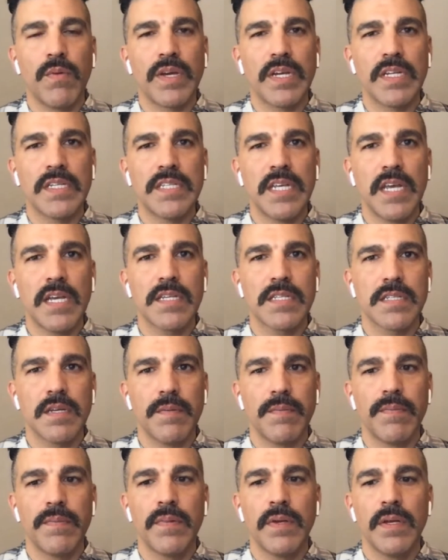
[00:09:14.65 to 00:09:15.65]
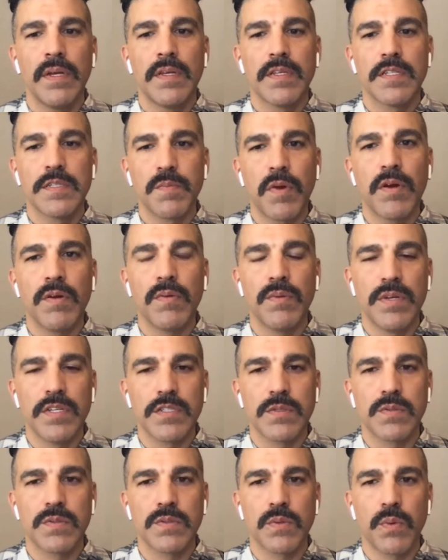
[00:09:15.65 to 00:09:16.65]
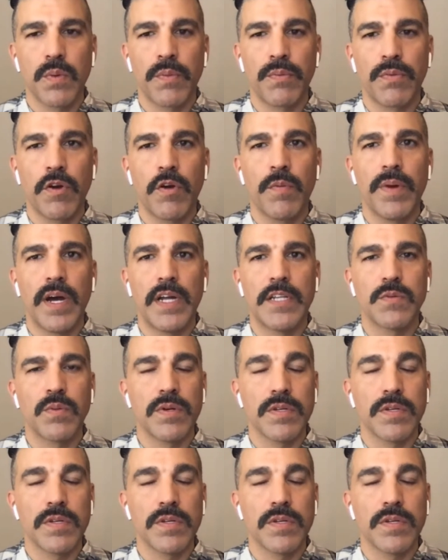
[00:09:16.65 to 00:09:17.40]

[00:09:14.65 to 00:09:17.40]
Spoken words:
We can take some smart risks with robots,